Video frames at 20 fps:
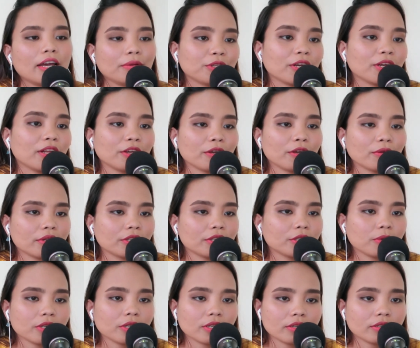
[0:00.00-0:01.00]
I'm telling you
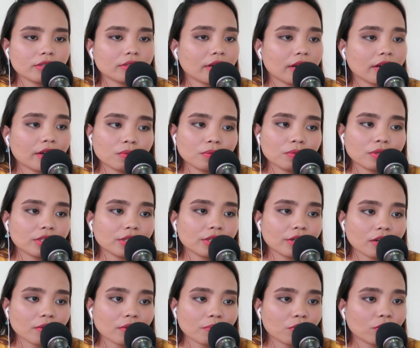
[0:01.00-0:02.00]
this because I don't
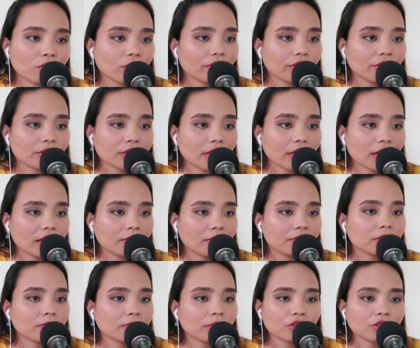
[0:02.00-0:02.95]
want to take up more of your time,